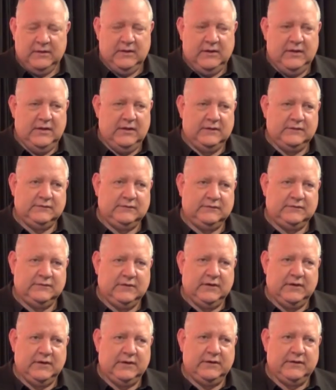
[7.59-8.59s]

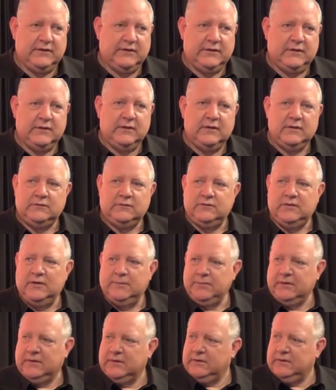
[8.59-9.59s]
and
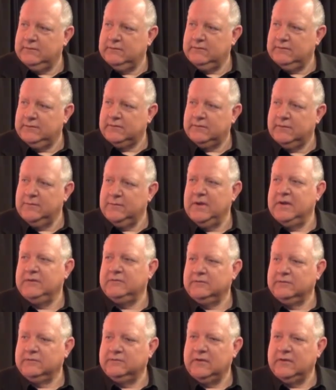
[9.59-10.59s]
typically with
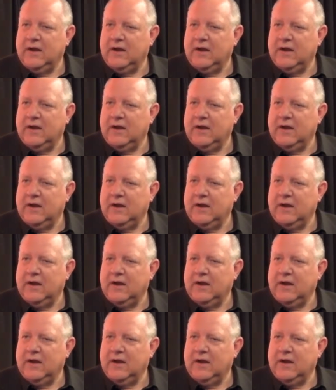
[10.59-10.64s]
cremations,